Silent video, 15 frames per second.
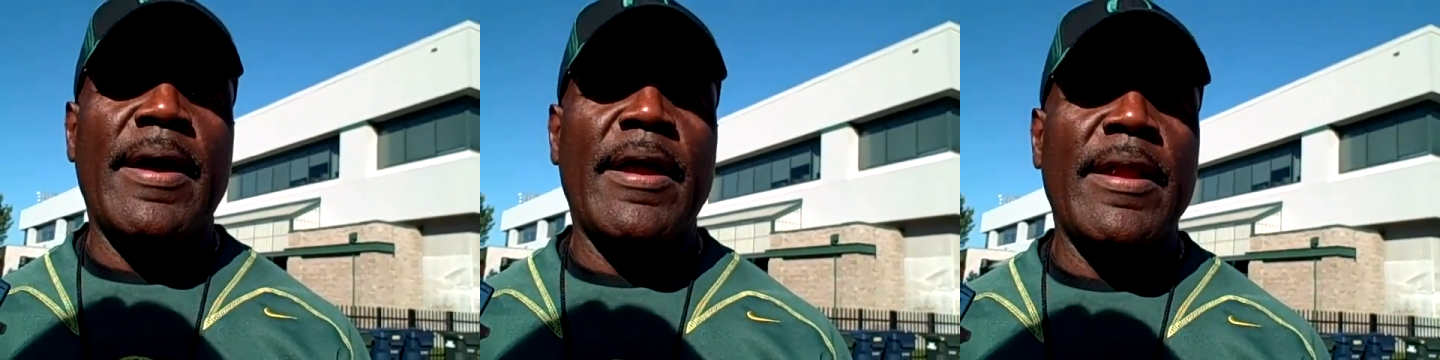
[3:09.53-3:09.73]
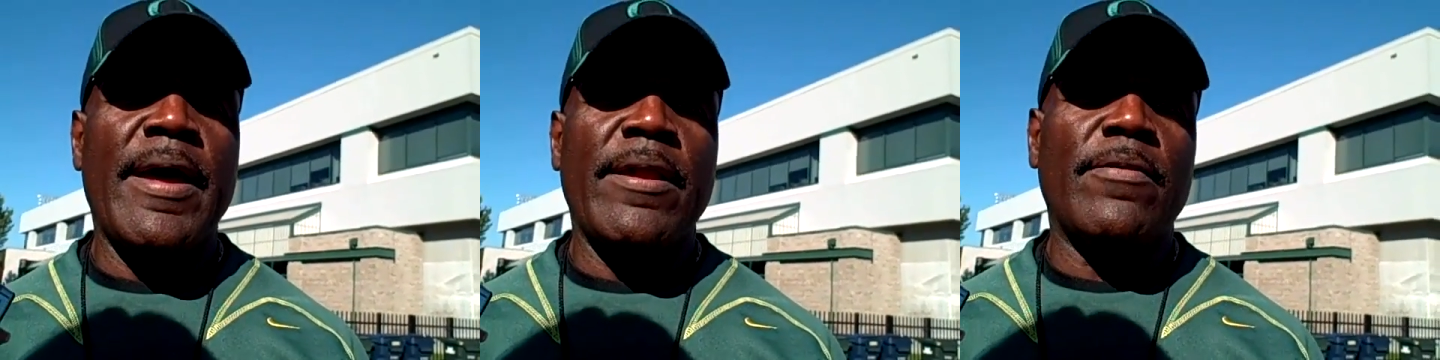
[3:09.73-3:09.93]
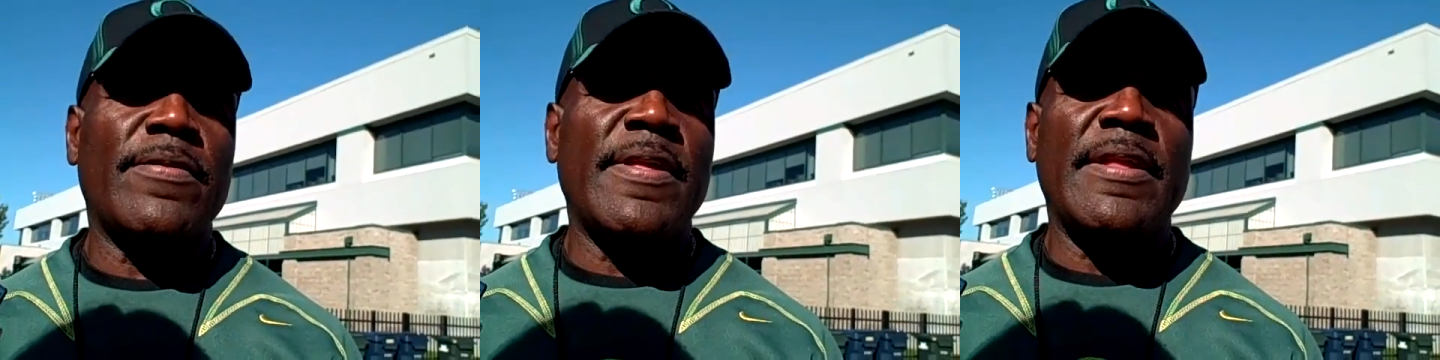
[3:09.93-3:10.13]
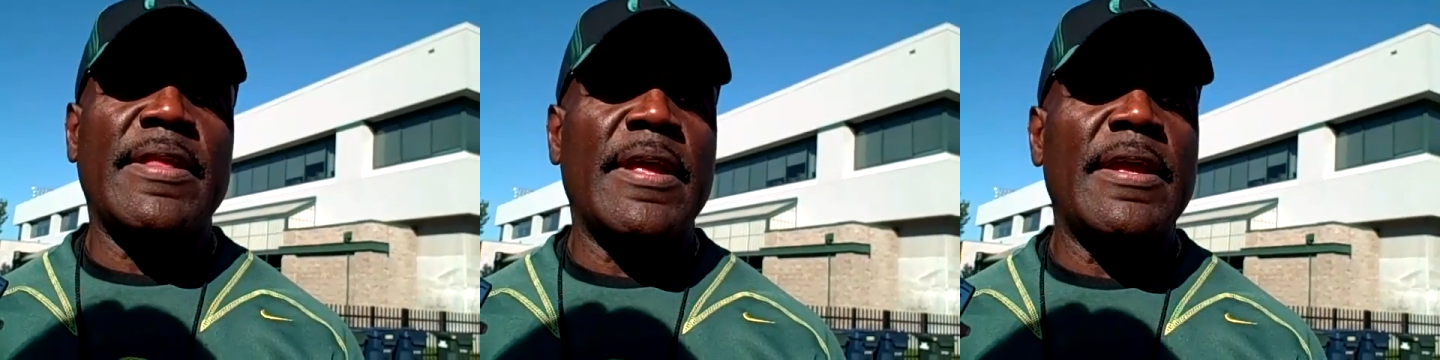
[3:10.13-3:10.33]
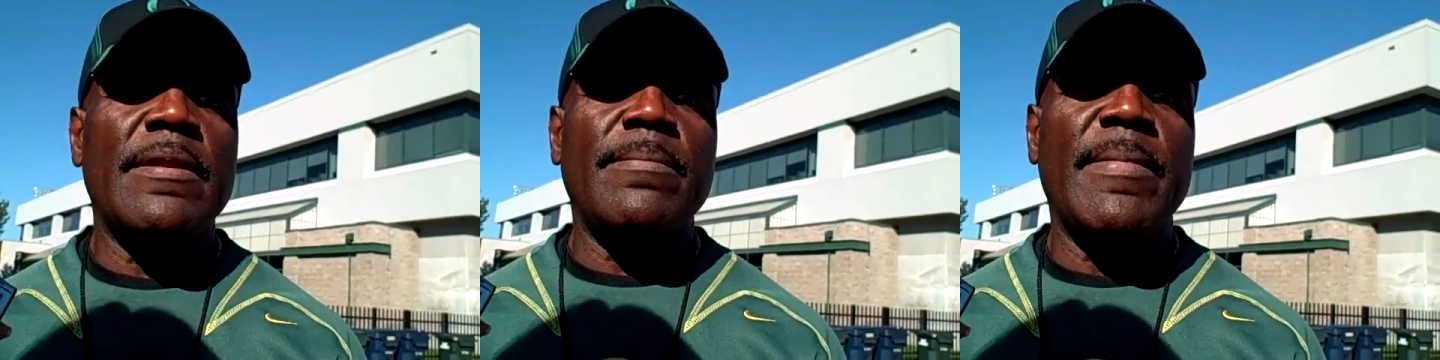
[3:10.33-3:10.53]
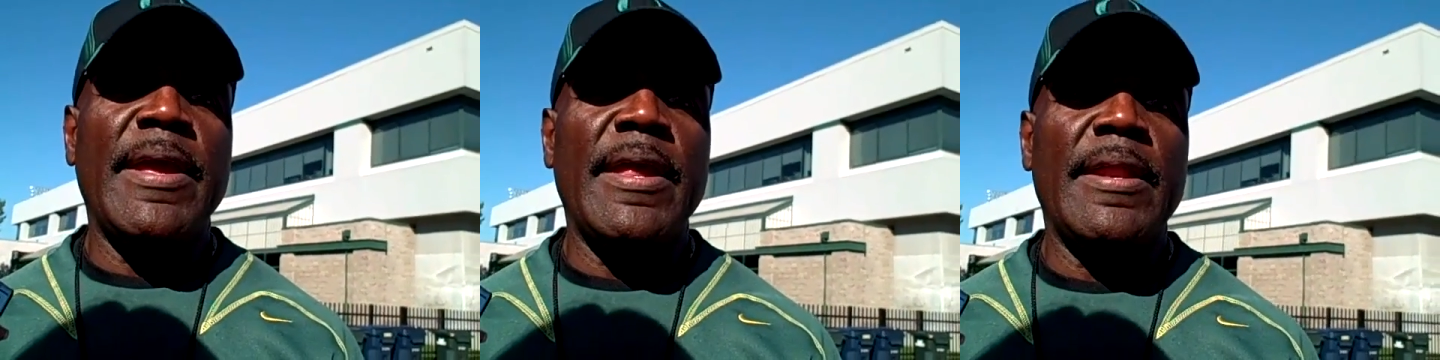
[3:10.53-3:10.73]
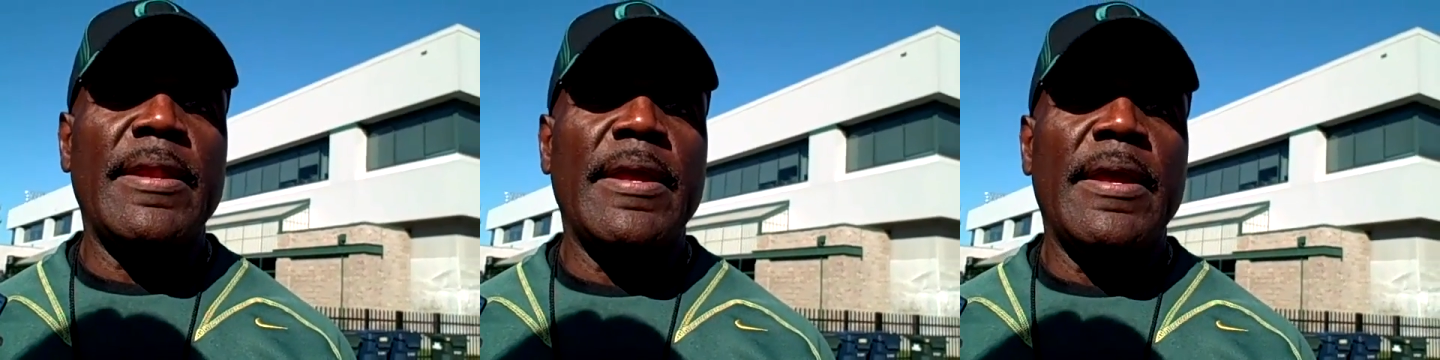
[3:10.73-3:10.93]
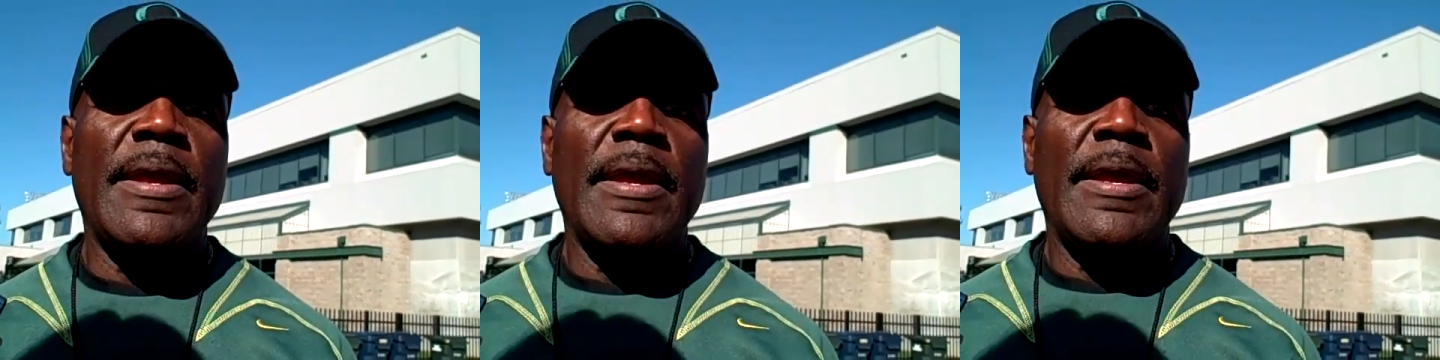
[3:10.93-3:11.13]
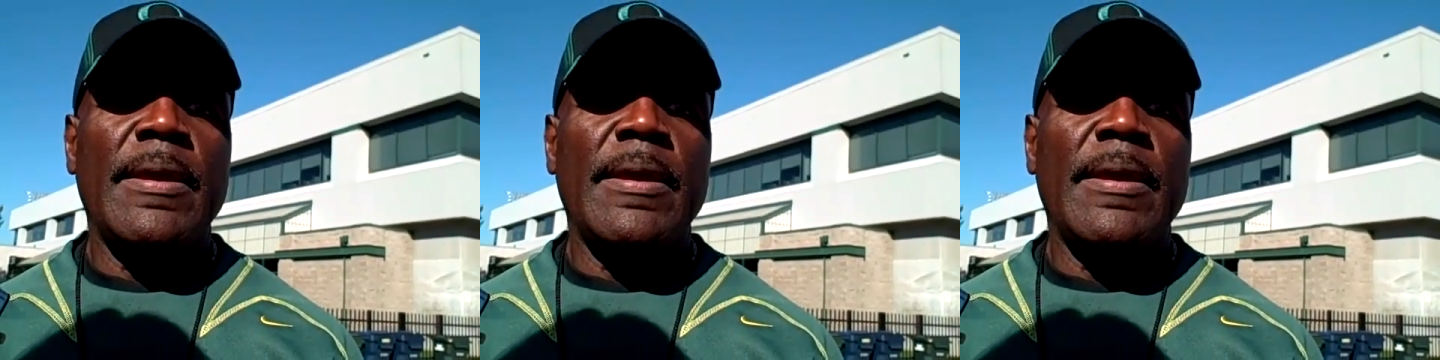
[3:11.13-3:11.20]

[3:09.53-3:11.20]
I don't think the hit made